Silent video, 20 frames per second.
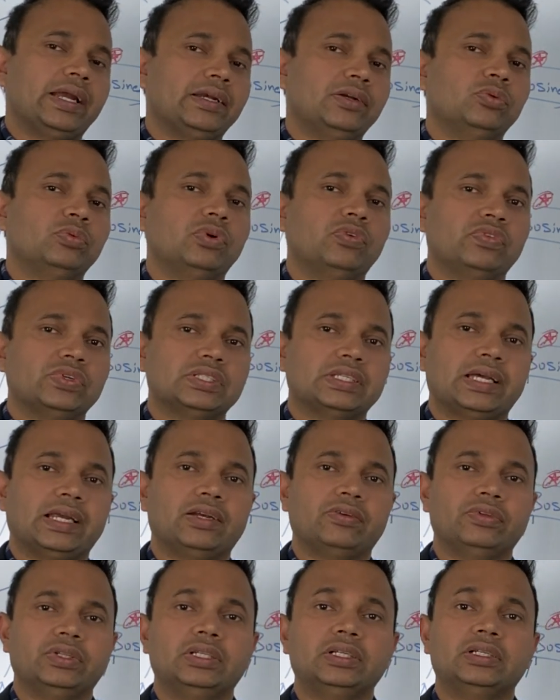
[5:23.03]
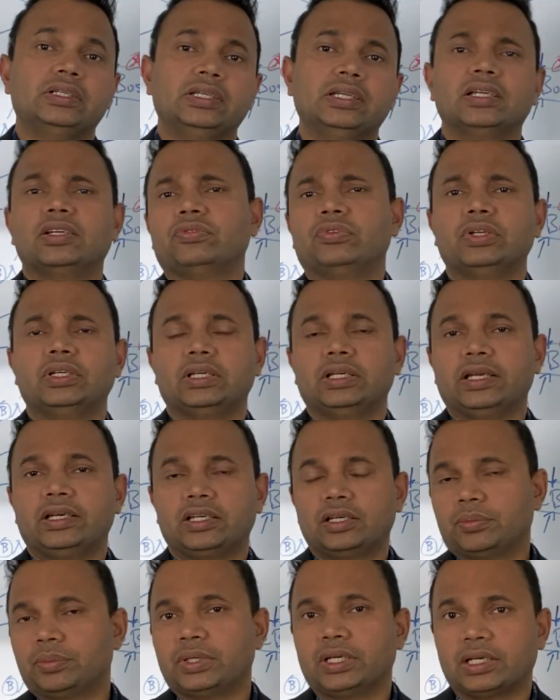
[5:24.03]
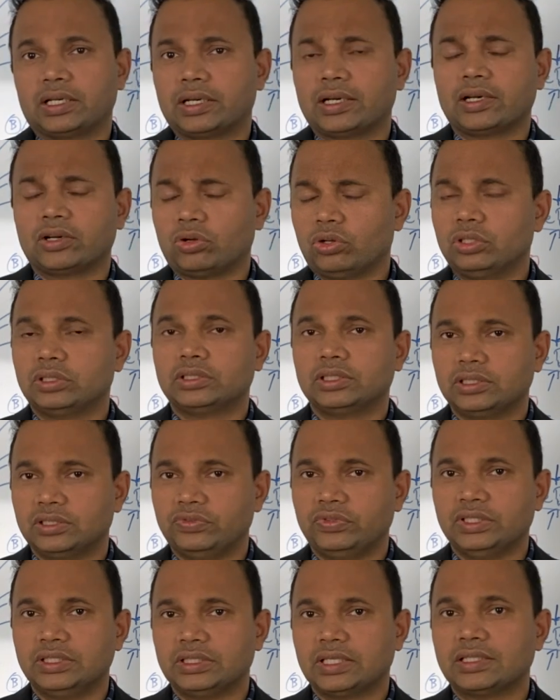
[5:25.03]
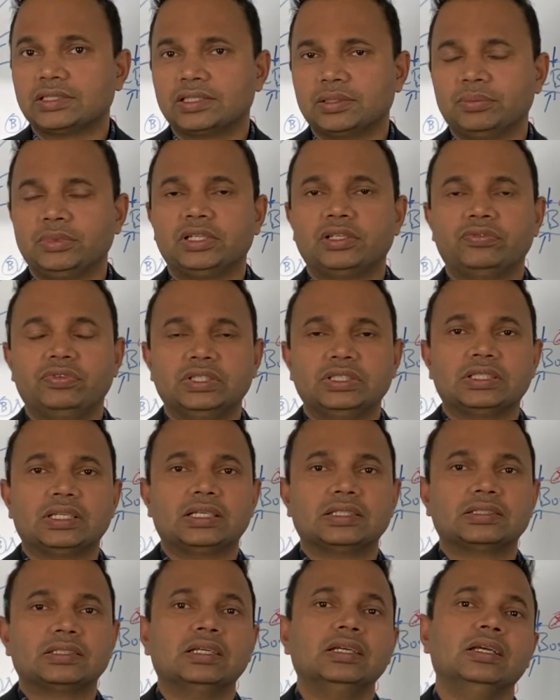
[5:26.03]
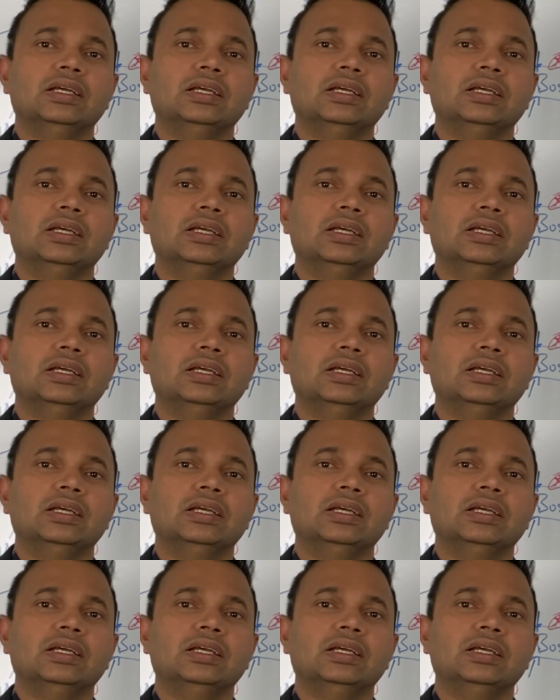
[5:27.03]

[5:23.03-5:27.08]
home office had, with the tier 1 entrepreneur and all such visas, similar visas,